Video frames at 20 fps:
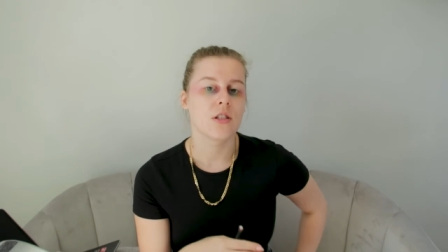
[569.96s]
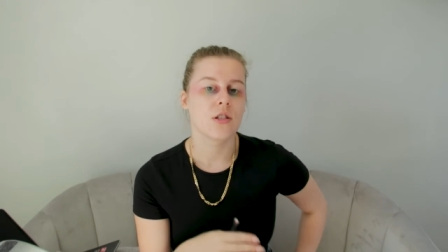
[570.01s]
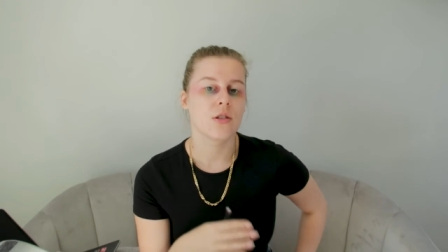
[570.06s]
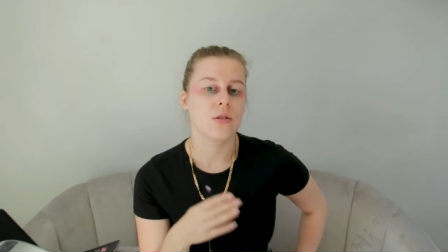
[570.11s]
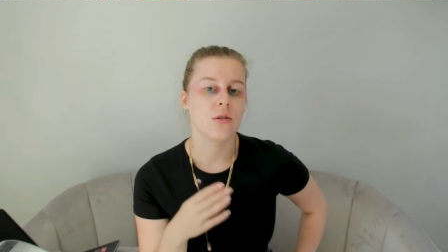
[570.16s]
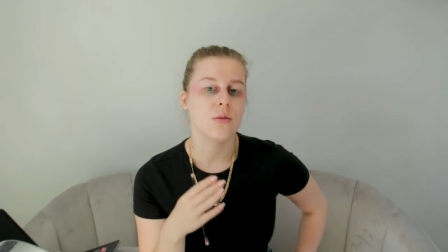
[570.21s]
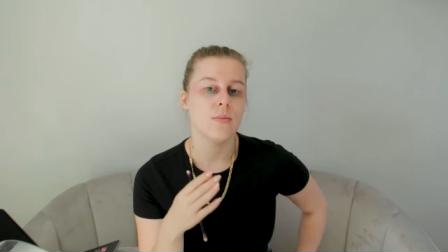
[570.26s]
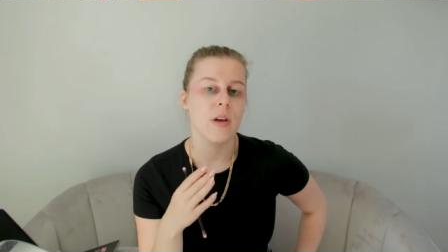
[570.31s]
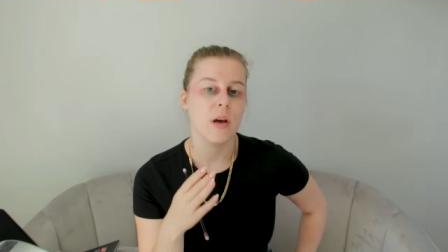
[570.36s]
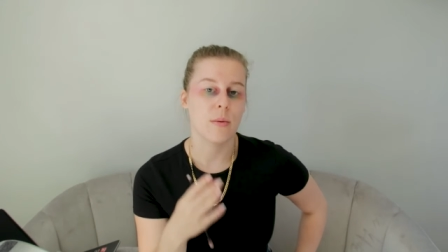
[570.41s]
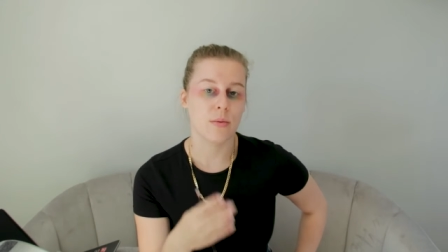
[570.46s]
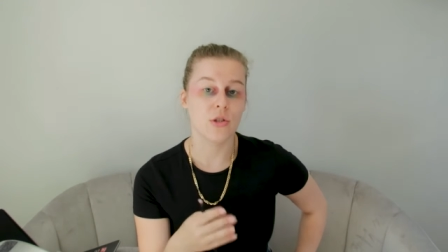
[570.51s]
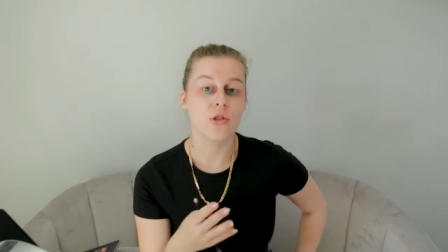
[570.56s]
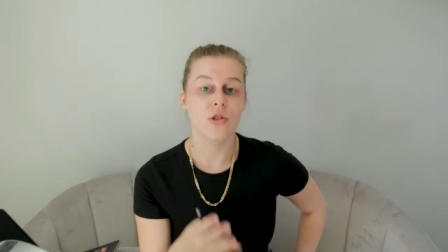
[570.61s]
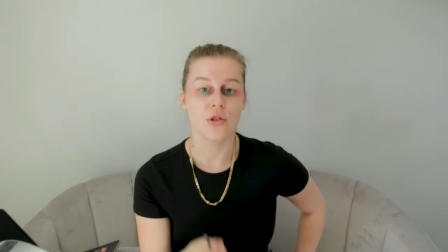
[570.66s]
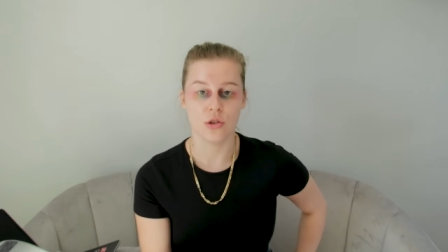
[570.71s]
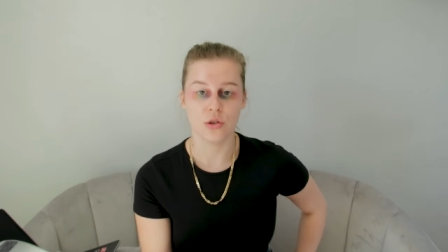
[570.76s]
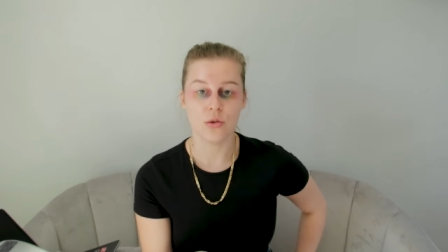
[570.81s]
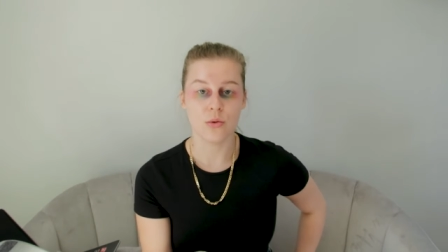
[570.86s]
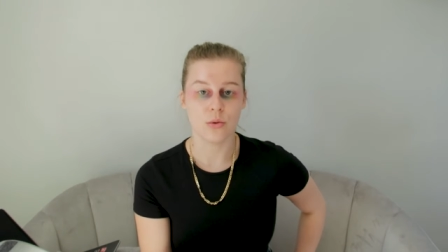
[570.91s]
to be able to
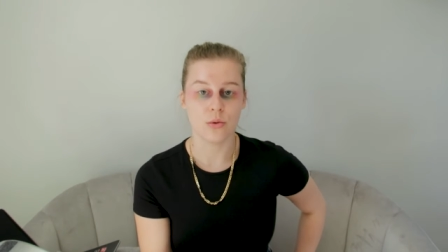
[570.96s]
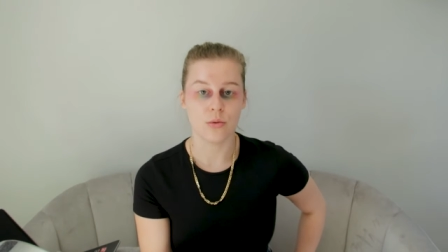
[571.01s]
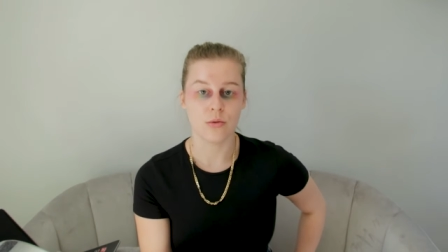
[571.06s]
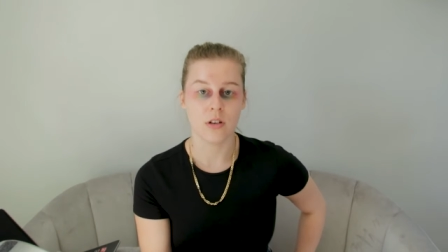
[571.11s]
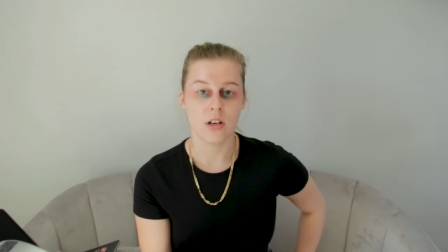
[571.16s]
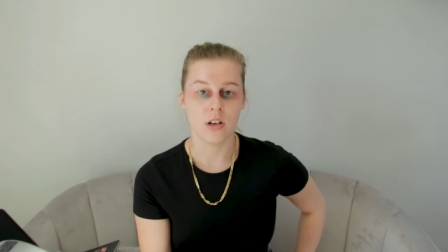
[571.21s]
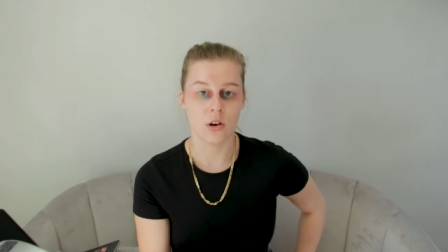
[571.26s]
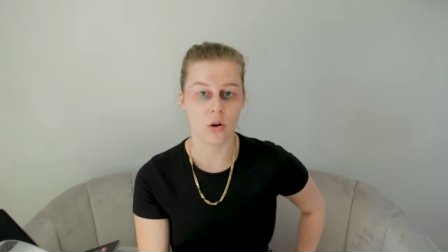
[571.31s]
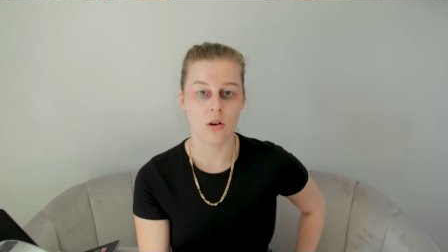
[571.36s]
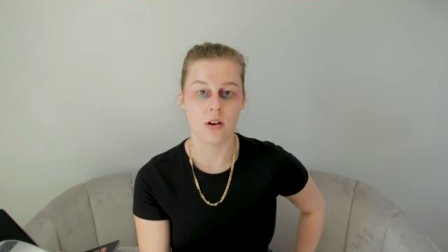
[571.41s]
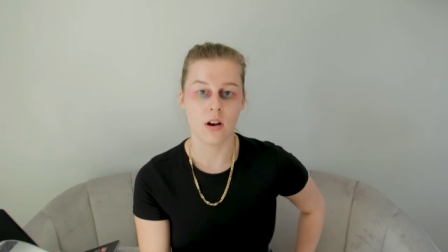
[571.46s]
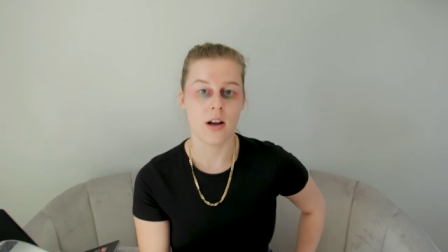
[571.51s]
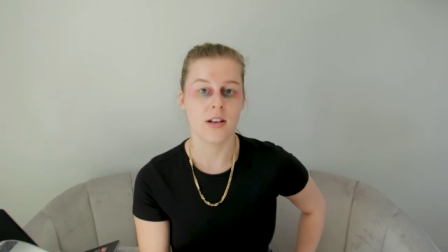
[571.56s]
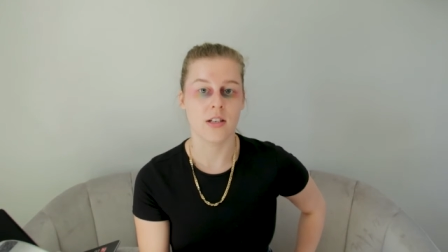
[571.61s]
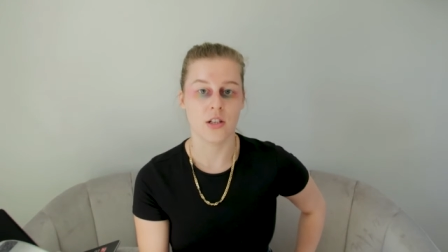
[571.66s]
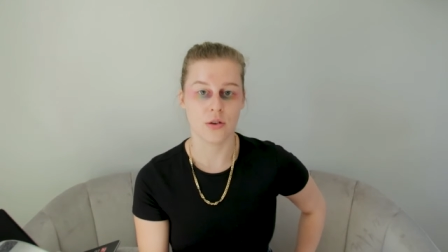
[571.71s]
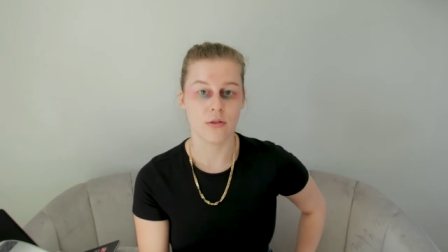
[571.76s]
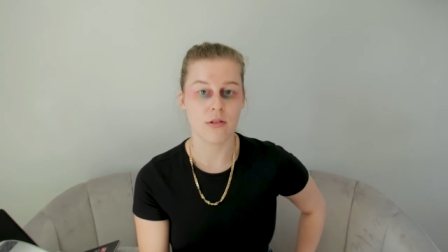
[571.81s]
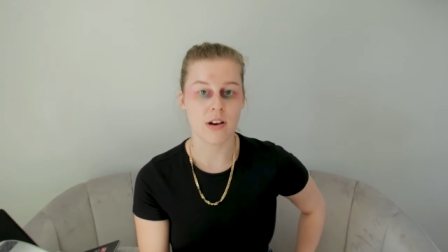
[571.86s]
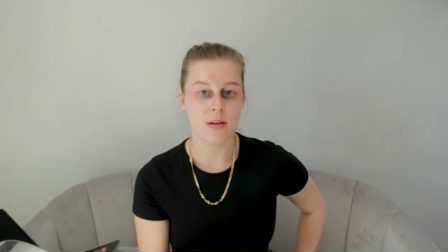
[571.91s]
do an online
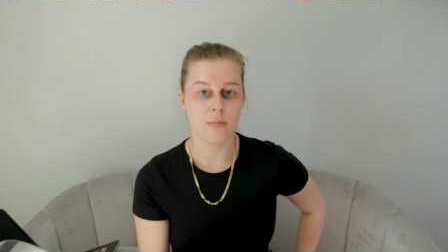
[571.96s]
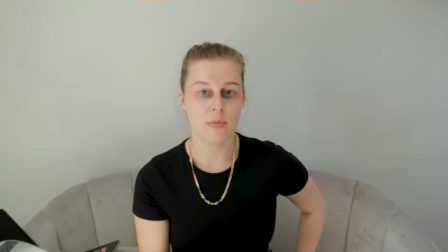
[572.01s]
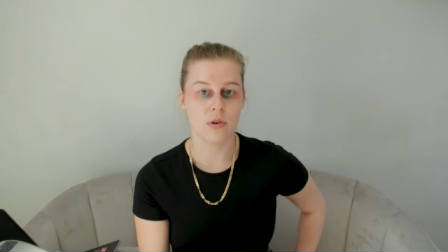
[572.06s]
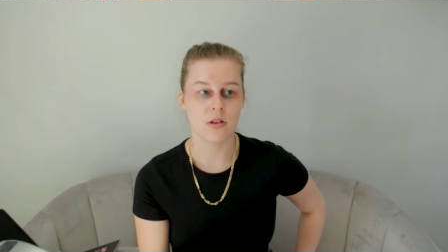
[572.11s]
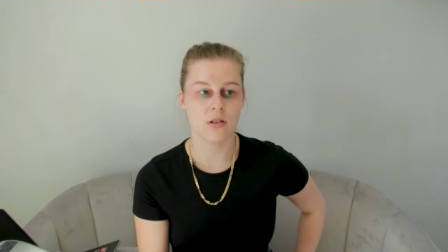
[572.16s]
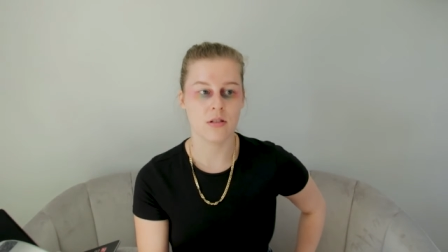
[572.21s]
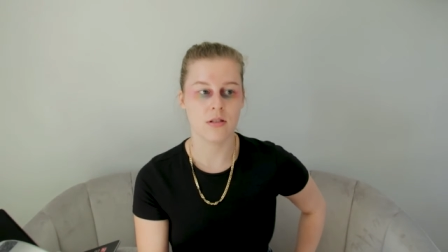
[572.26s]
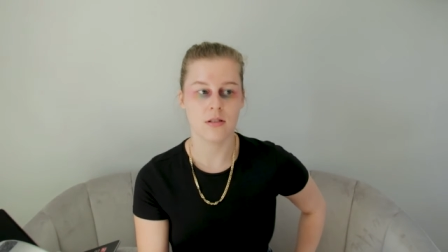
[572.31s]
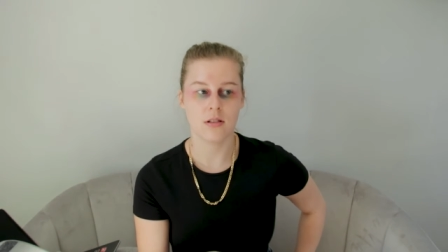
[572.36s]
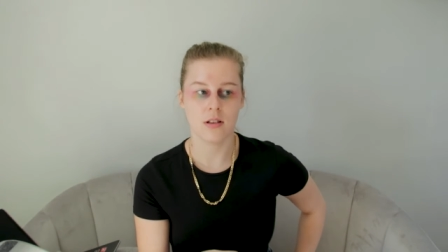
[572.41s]
degree because